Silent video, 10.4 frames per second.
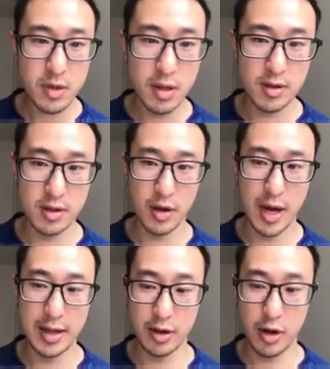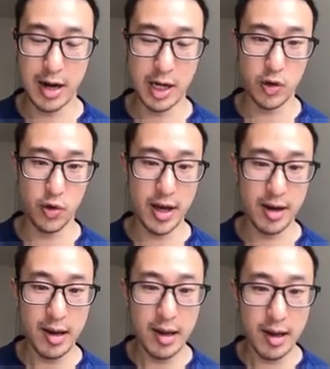So I had to learn how to do that.
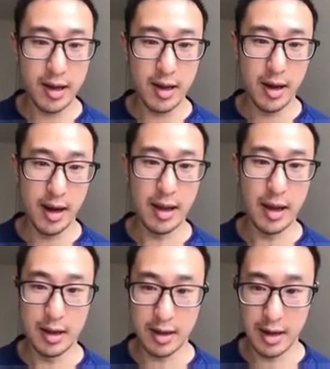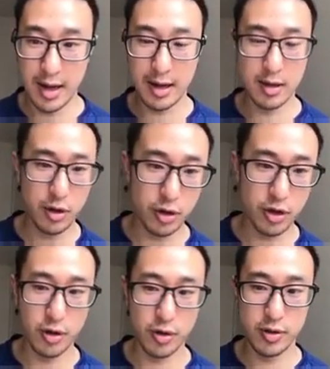And then again,
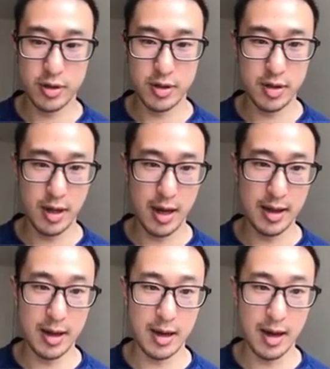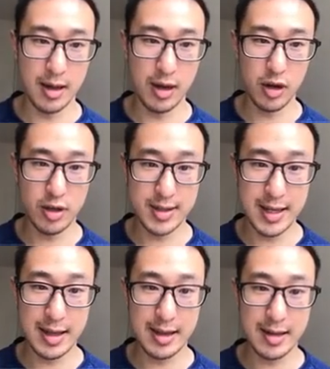logos, and then you can see
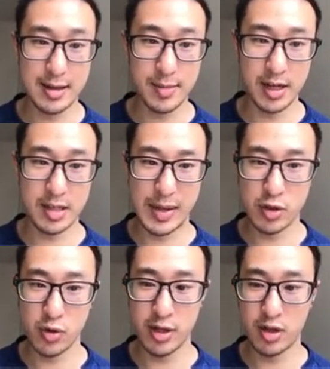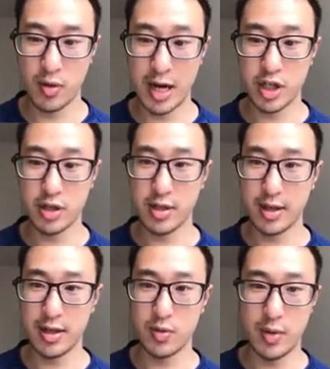that there's some like special interactions in
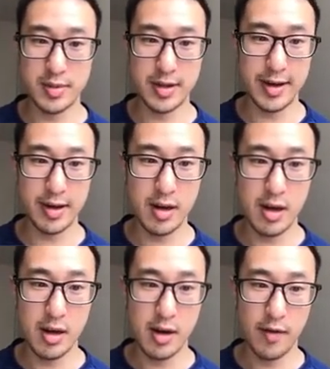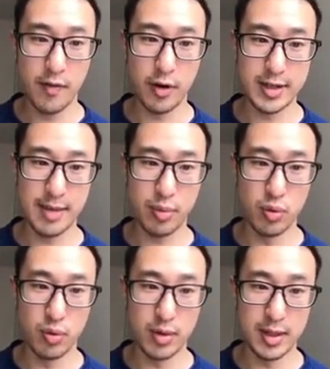this website. For
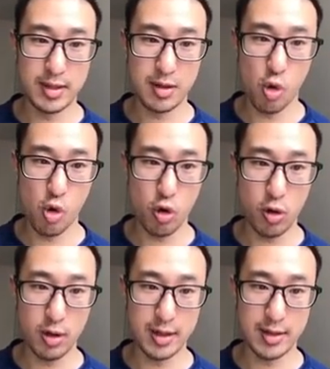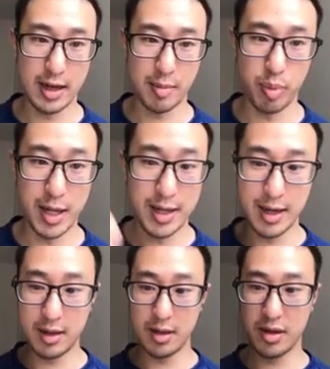example, this call is like
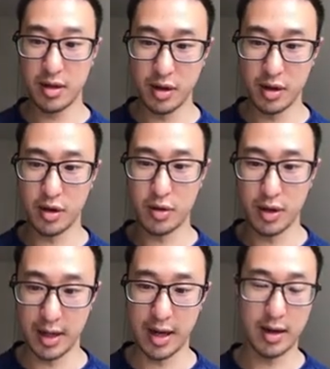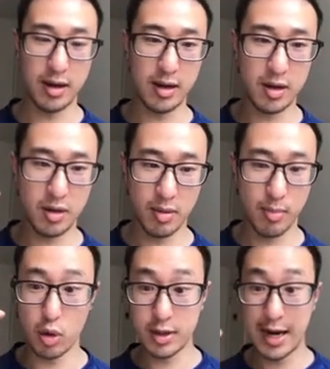blinking, you know, again,
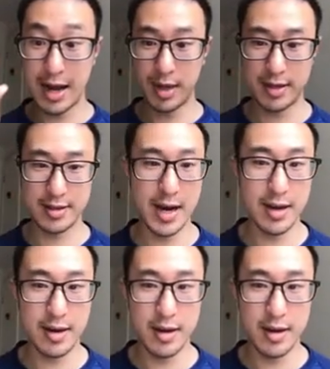more dynamic site.